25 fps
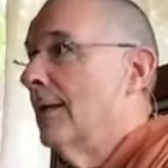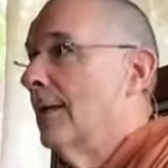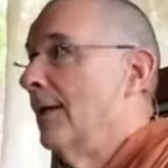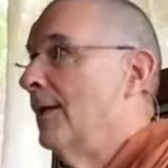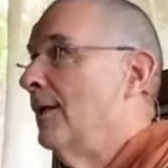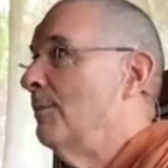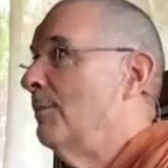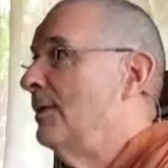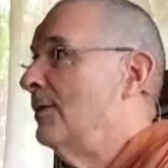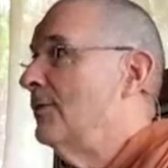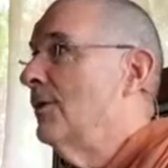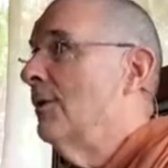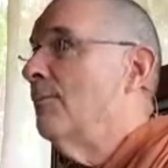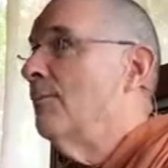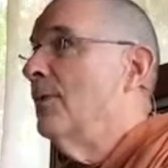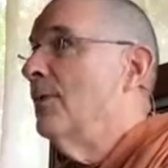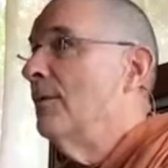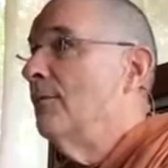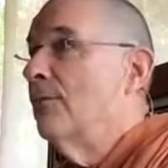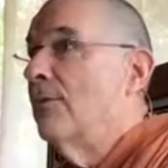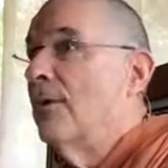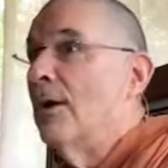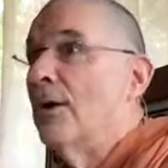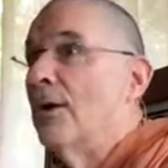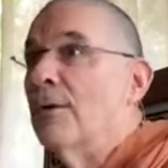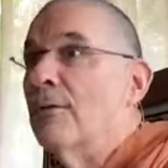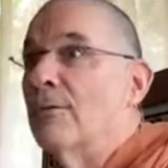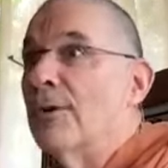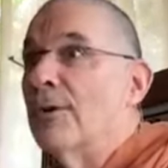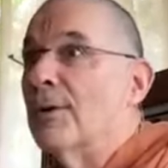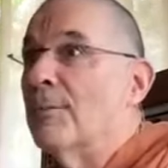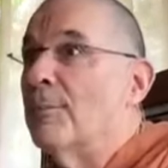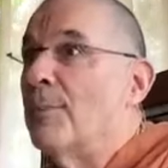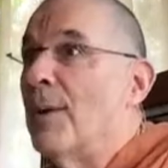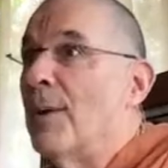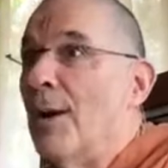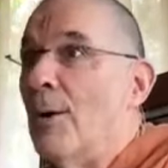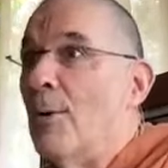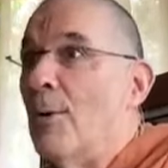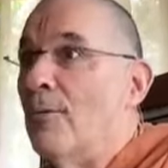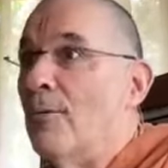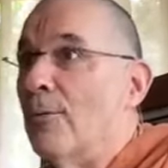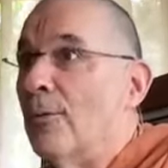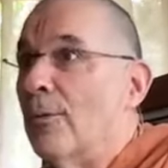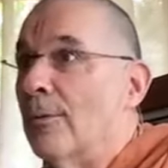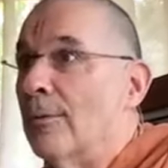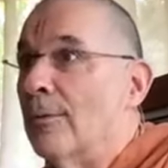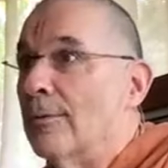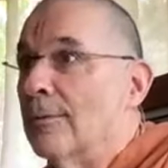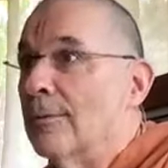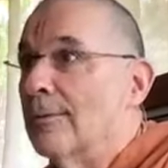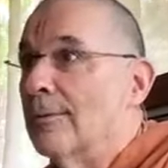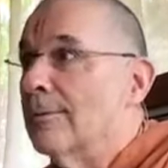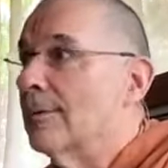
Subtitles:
Had to be something very, very powerful.